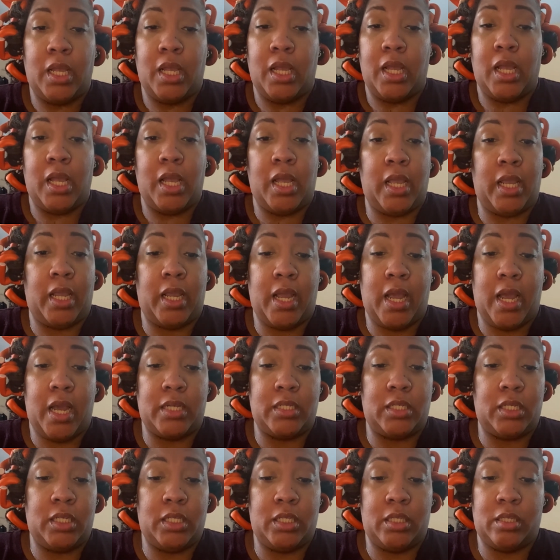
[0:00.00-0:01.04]
And guys,
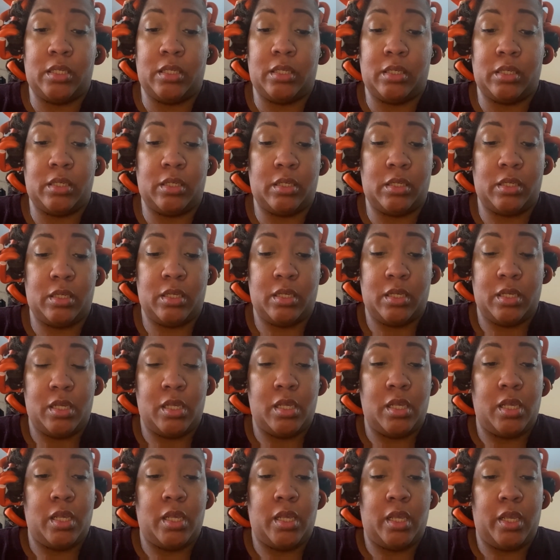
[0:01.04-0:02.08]
it
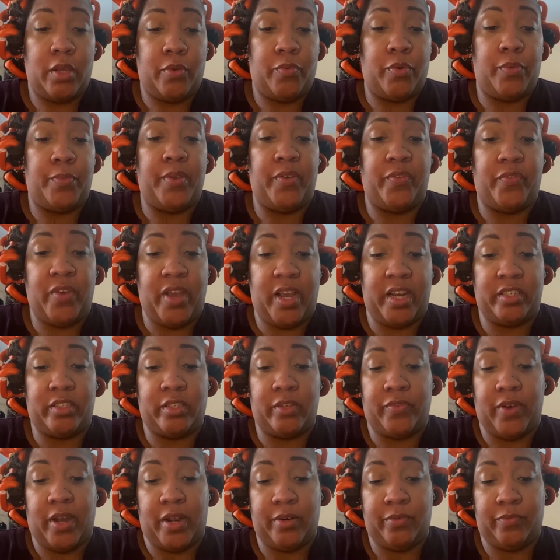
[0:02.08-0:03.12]
would be faster if
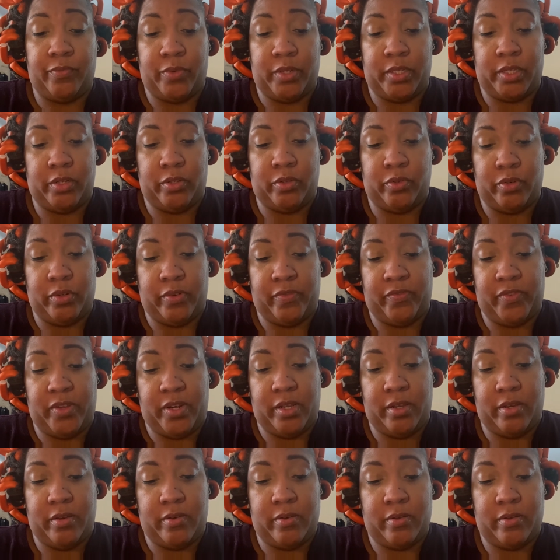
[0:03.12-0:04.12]
I wasn't doing a video.